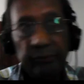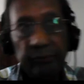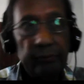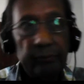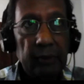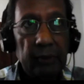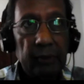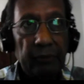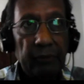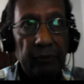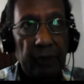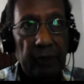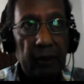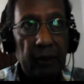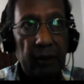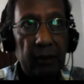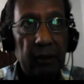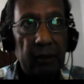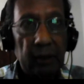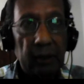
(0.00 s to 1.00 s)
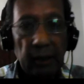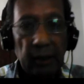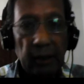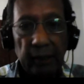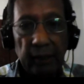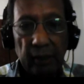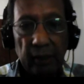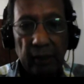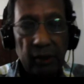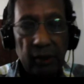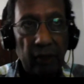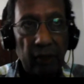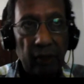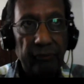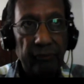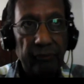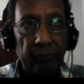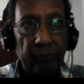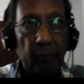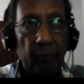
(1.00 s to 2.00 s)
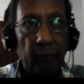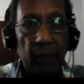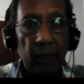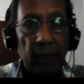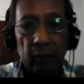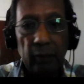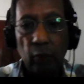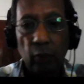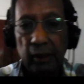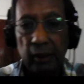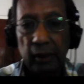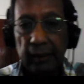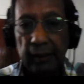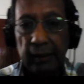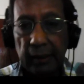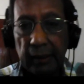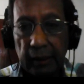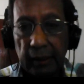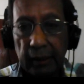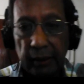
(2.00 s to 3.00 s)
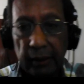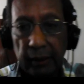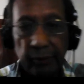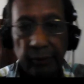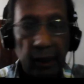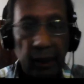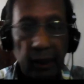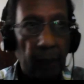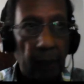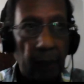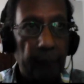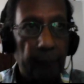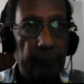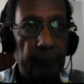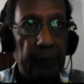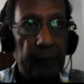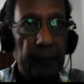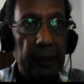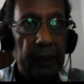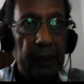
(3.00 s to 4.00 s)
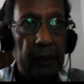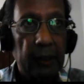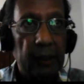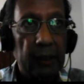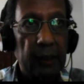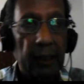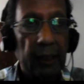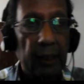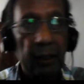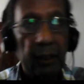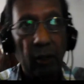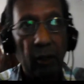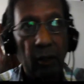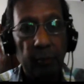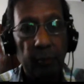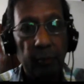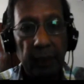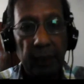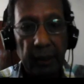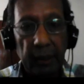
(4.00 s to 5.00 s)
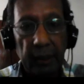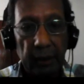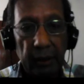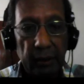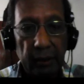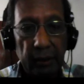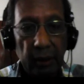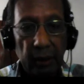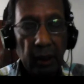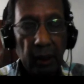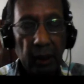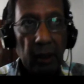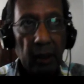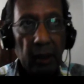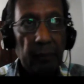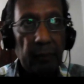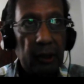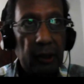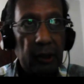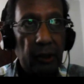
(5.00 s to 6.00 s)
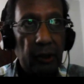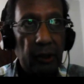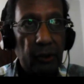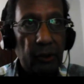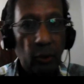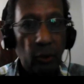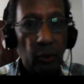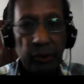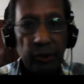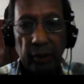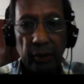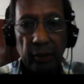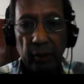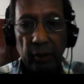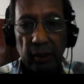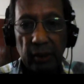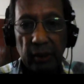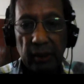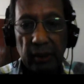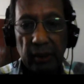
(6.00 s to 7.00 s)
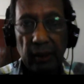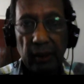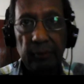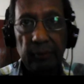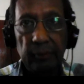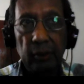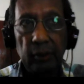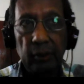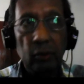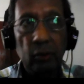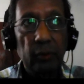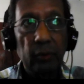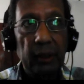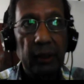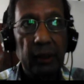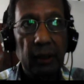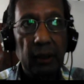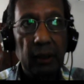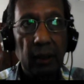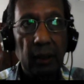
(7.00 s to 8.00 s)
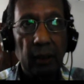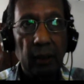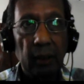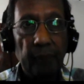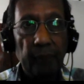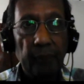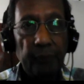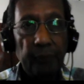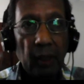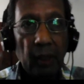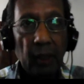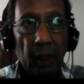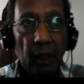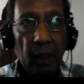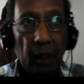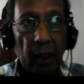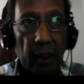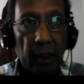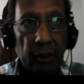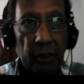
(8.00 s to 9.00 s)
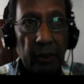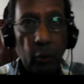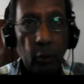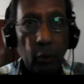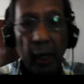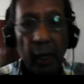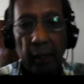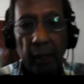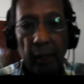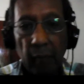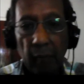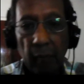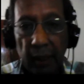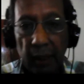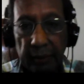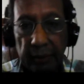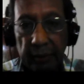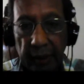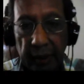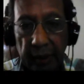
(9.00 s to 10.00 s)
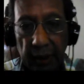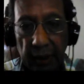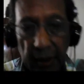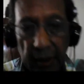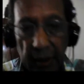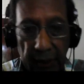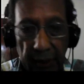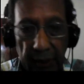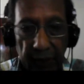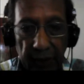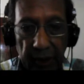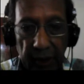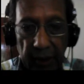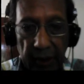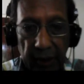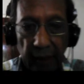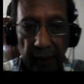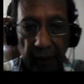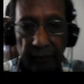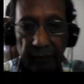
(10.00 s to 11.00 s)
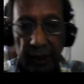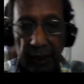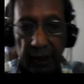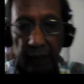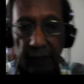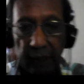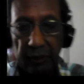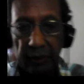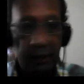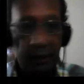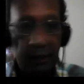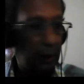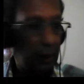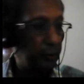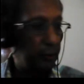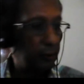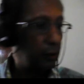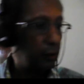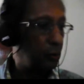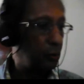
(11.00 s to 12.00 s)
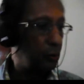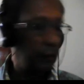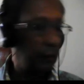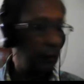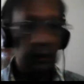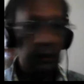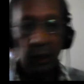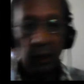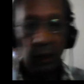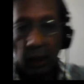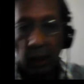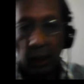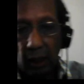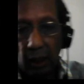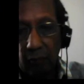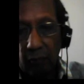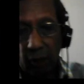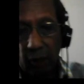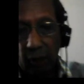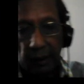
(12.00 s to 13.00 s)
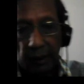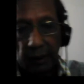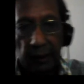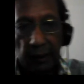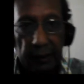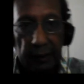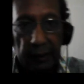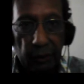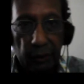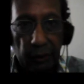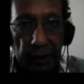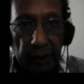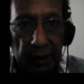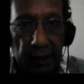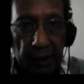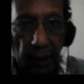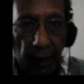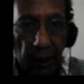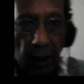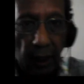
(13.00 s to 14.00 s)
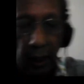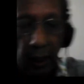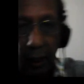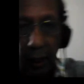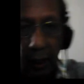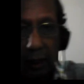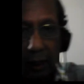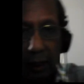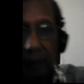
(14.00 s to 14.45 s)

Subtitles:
different levels of market volatility during up periods and down periods? Because co-skewness is something to do with squared market returns, which is something to do with volatility. So these are